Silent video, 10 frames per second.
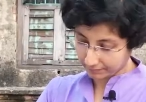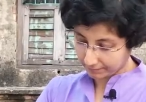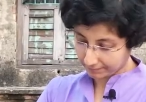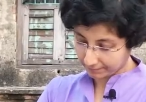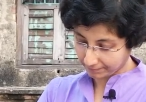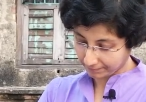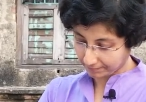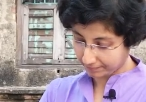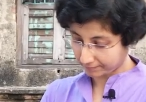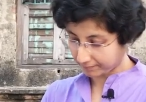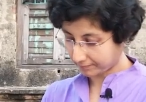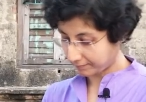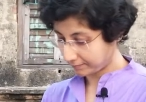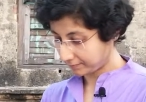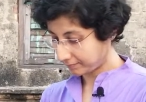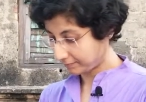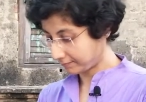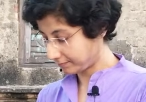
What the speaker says: No one is speaking in this clip.